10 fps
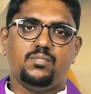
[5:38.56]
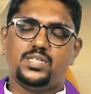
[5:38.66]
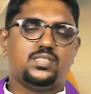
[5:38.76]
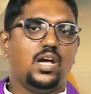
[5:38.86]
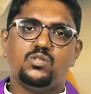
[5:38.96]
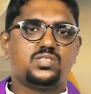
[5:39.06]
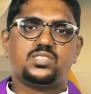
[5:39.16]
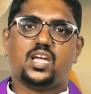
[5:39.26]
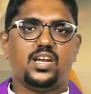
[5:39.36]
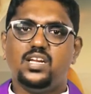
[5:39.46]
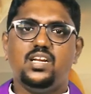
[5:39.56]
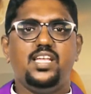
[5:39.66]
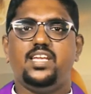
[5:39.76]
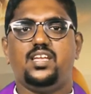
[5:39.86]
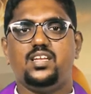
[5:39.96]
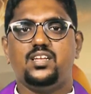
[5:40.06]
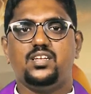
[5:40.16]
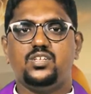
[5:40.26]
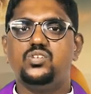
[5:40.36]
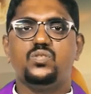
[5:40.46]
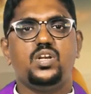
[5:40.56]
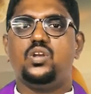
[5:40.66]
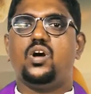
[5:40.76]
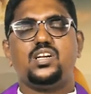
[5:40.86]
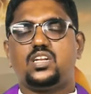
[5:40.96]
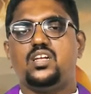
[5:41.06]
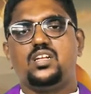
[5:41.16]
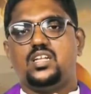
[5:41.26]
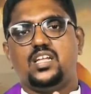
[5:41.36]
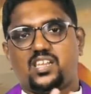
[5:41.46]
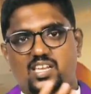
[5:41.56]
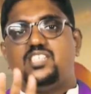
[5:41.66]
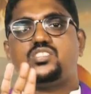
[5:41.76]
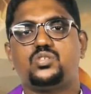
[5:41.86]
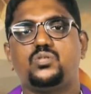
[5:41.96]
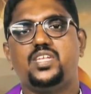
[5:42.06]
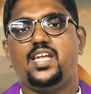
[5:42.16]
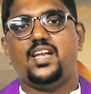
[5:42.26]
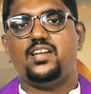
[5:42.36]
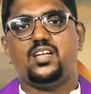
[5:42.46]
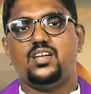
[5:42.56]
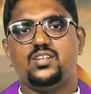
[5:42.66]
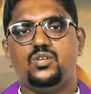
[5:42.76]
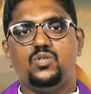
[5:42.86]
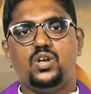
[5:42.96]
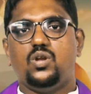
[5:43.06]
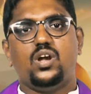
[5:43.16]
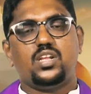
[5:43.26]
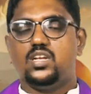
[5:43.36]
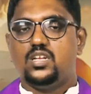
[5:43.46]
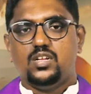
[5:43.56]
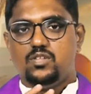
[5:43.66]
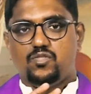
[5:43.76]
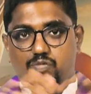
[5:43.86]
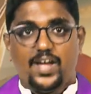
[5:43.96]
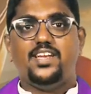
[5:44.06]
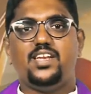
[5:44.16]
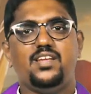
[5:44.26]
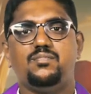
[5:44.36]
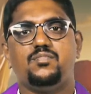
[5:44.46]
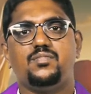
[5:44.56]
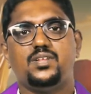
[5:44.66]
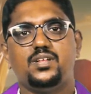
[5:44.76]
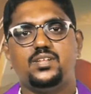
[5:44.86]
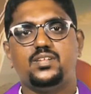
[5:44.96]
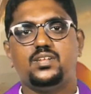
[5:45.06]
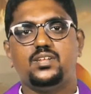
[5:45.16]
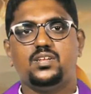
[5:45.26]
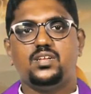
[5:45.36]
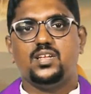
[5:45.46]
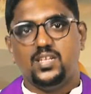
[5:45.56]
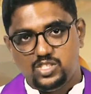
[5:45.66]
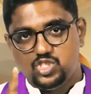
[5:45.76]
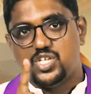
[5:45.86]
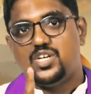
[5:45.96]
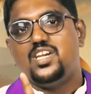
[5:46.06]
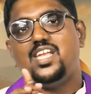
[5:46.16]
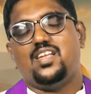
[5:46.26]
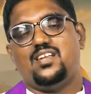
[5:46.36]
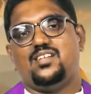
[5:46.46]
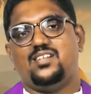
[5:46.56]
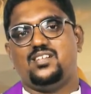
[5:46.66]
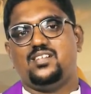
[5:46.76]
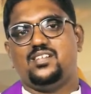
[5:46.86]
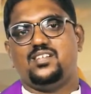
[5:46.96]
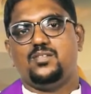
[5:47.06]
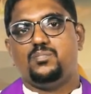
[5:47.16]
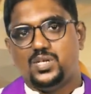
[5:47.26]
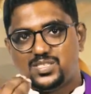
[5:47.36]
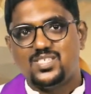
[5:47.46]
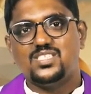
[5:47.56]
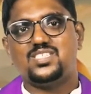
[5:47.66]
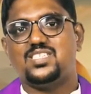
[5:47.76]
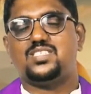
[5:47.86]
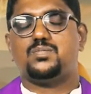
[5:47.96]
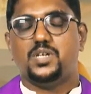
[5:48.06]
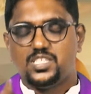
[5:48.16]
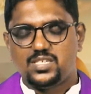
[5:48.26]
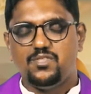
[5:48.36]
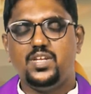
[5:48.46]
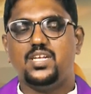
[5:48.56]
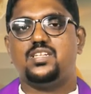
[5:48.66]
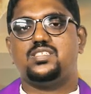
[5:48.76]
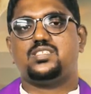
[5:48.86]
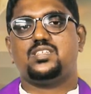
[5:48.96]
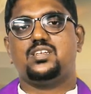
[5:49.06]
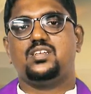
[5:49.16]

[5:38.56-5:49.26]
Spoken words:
But now suddenly you will not reach to the end. You will not find Him. Journey, persistence, perseverance.